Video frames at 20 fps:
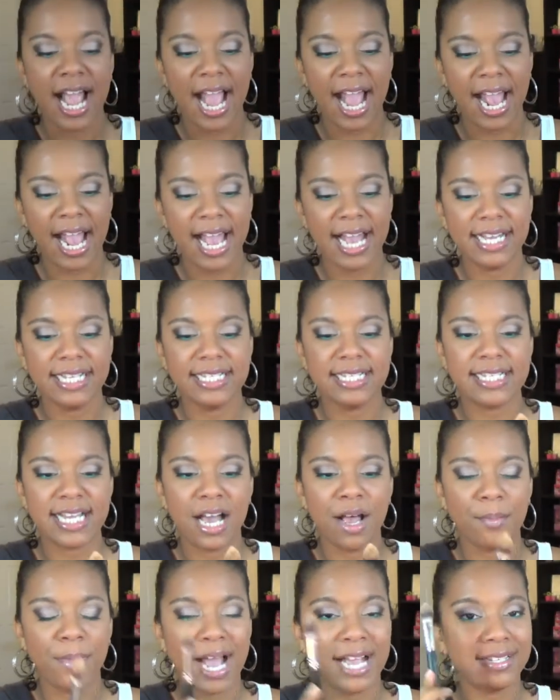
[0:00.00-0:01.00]
and
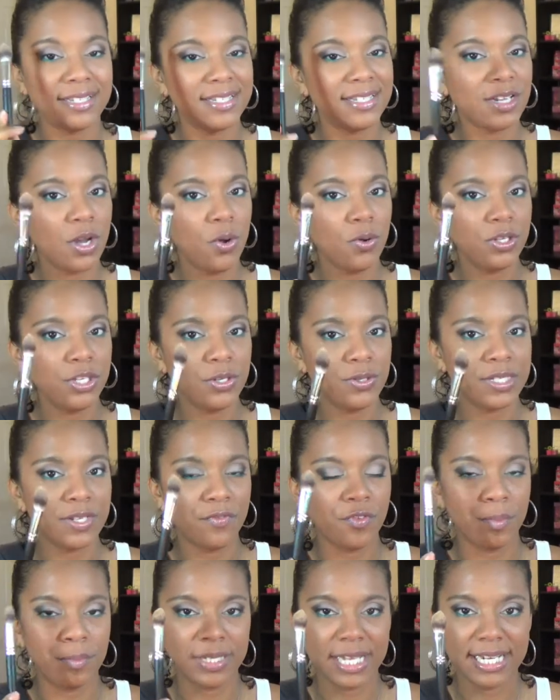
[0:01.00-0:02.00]
I don't use
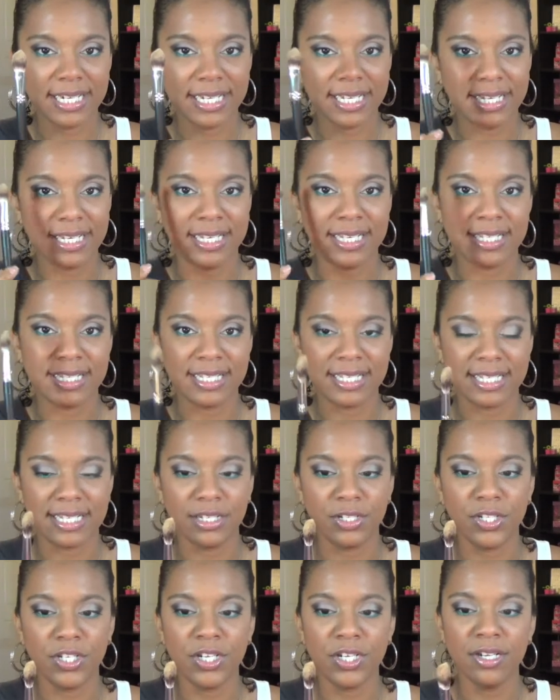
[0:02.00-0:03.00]
it for blending in
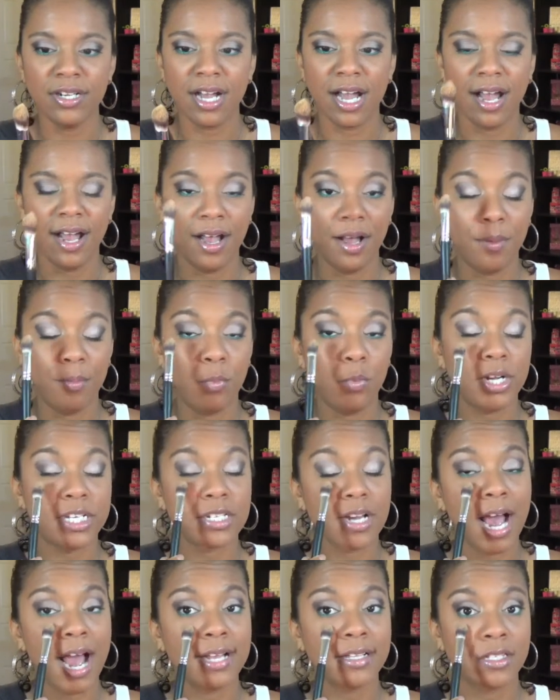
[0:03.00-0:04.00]
concealer,
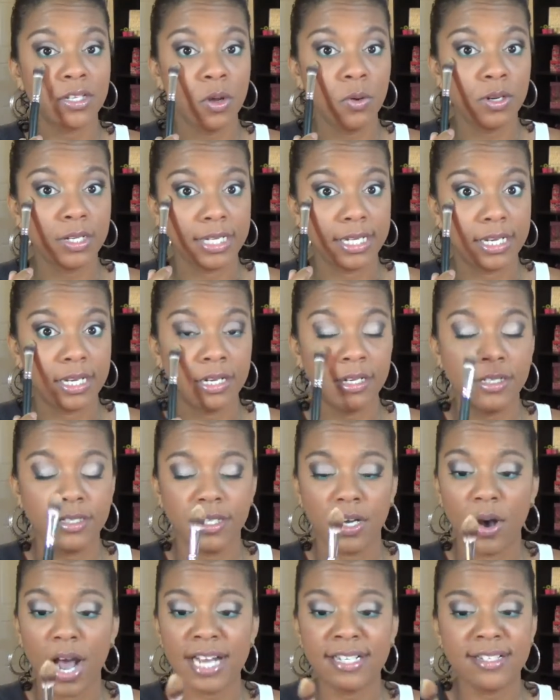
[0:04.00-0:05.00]
which I totally could
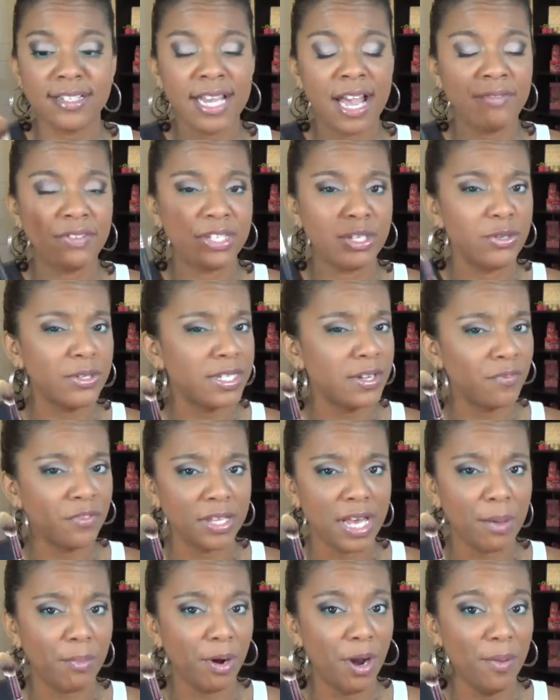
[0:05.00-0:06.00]
though. I just haven't used it for
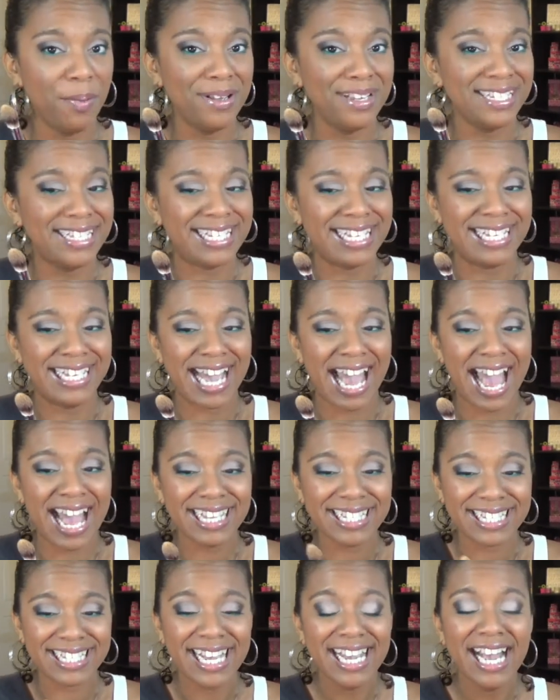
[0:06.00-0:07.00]
that purpose
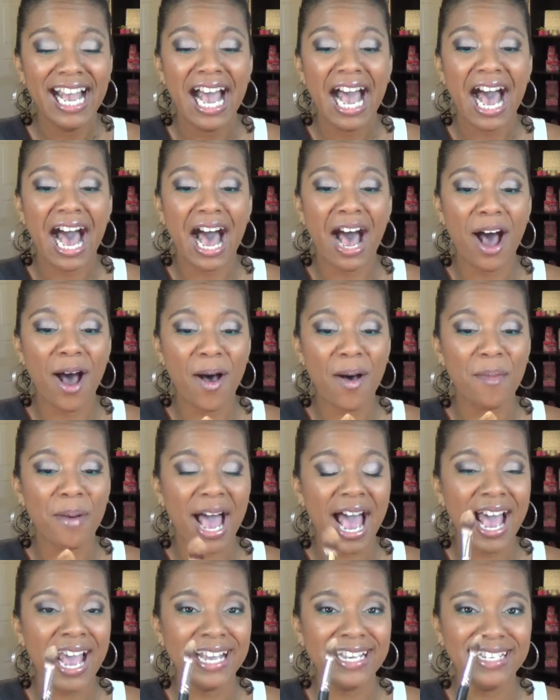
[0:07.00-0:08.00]
yet.
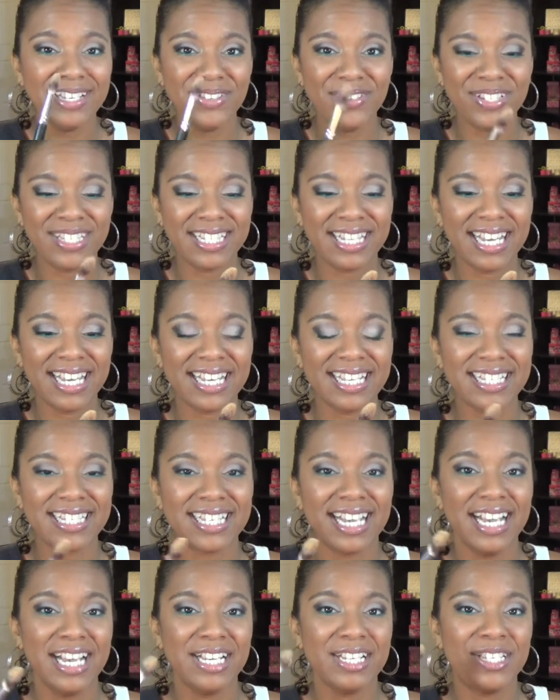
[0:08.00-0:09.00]
I use
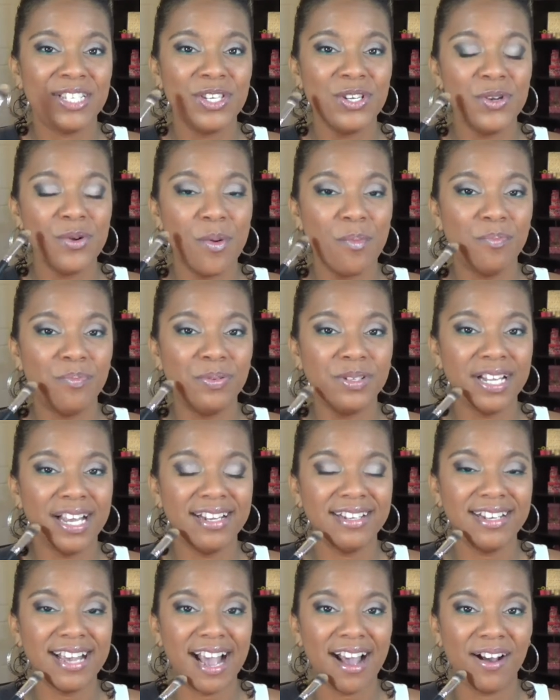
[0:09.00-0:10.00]
this to
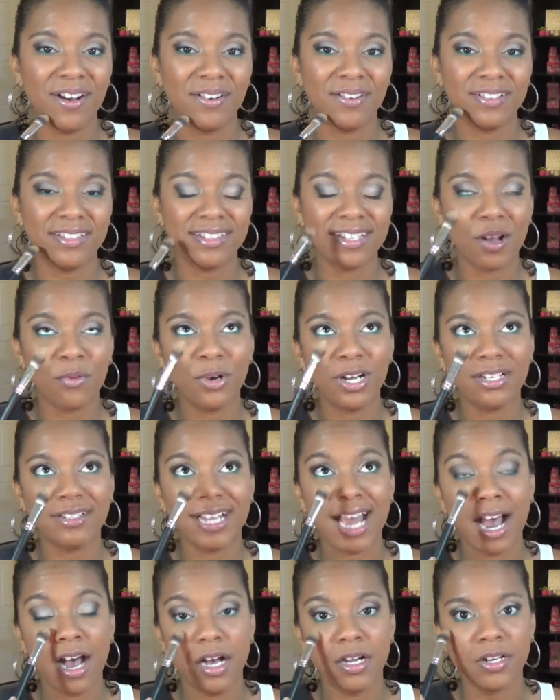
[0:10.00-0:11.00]
blend out, well,
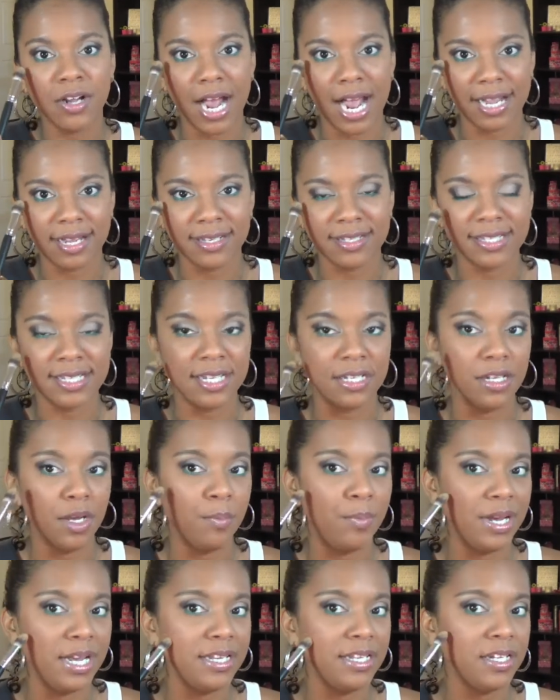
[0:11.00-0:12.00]
not under eye concealer,
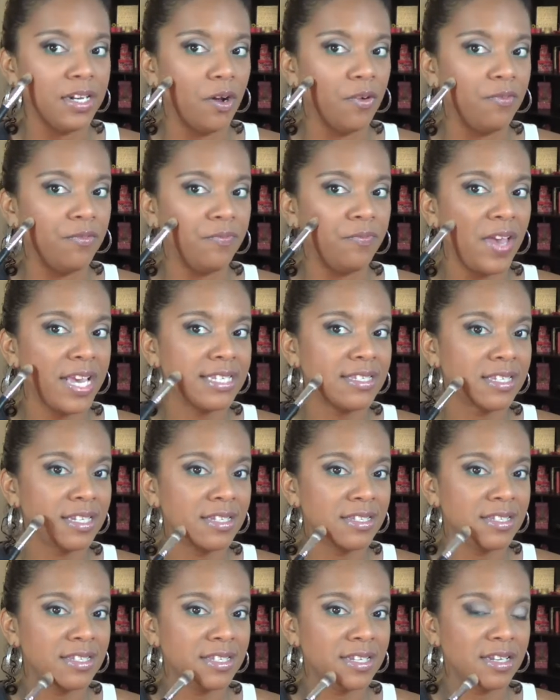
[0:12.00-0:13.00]
but, you know, face
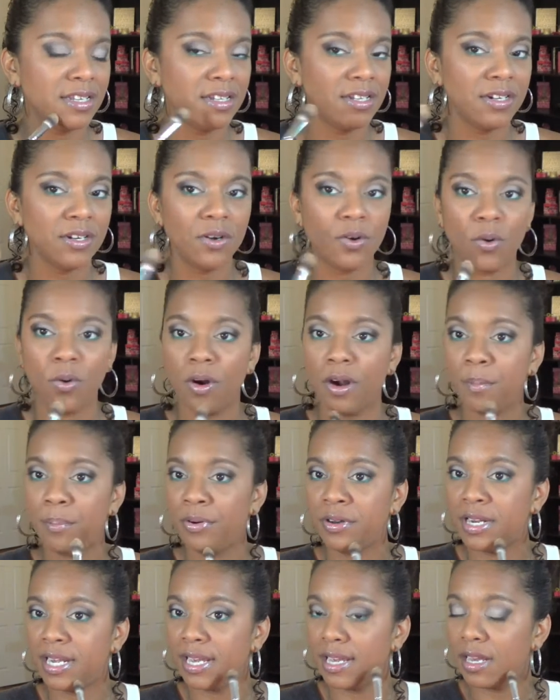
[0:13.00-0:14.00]
concealer, or
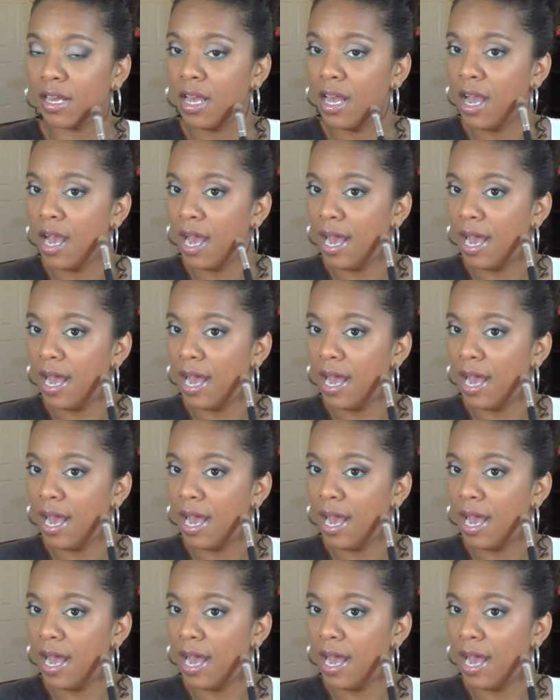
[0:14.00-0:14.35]
putting